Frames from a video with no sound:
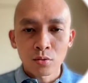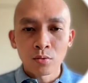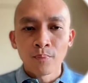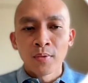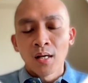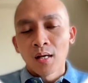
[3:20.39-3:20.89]

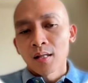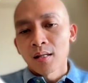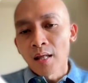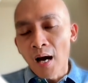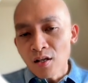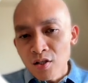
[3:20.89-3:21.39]
So
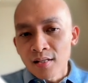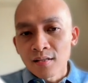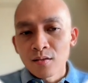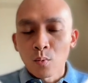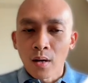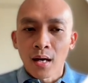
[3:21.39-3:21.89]
there are
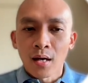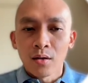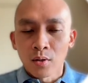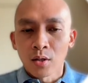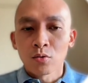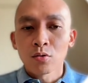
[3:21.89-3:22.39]
chances where
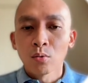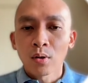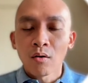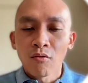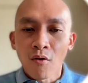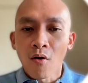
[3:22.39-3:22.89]
you can also
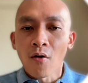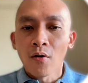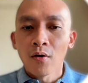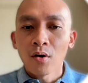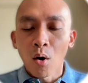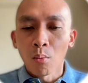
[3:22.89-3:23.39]
look out
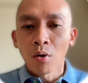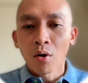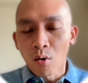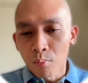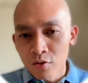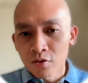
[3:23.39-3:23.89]
for on-block
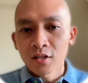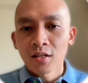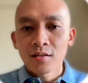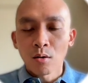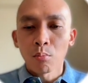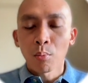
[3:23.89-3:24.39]

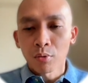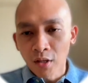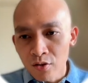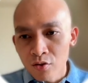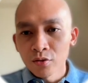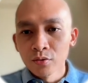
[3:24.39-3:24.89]
opportunities, on-block
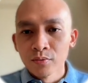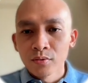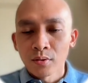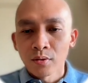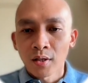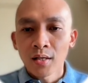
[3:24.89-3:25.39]
potential,
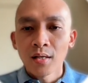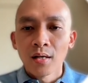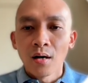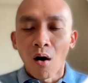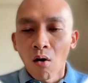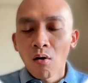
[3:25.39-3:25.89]
okay,
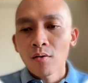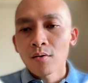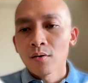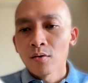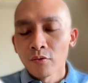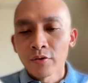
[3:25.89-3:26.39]
or
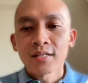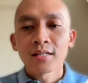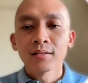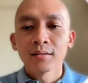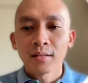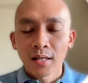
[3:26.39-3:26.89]

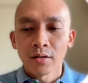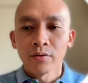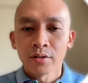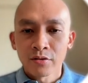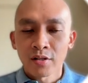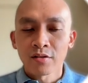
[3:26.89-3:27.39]
recent
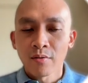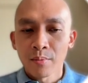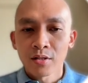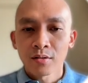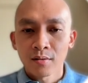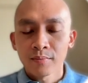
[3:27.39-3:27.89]
area
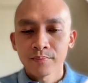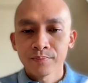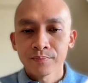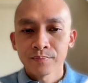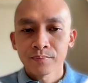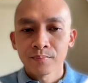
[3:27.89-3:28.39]
transformation,
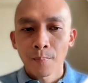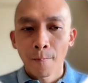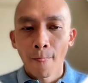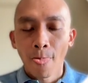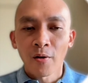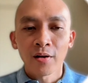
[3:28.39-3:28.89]

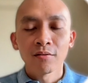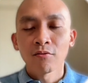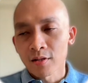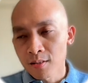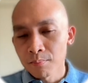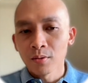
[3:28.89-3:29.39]
right?
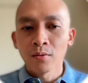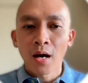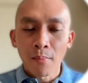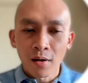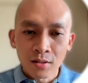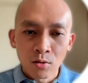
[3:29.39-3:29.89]
For example,
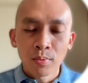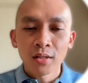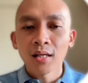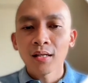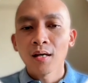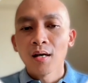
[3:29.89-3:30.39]
MRT
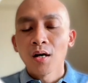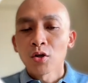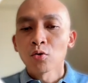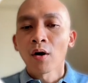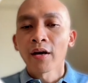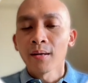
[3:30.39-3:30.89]
opening,
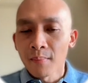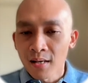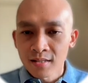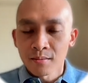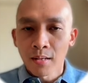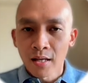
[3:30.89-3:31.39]
URA
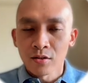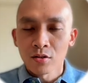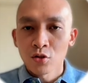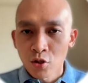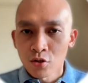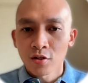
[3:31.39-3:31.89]
master plan
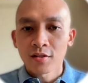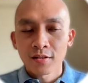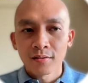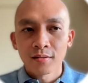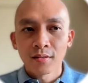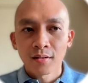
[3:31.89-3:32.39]
changes,
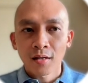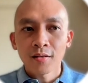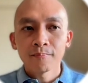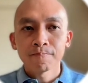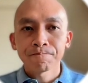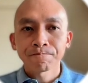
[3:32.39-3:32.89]
okay?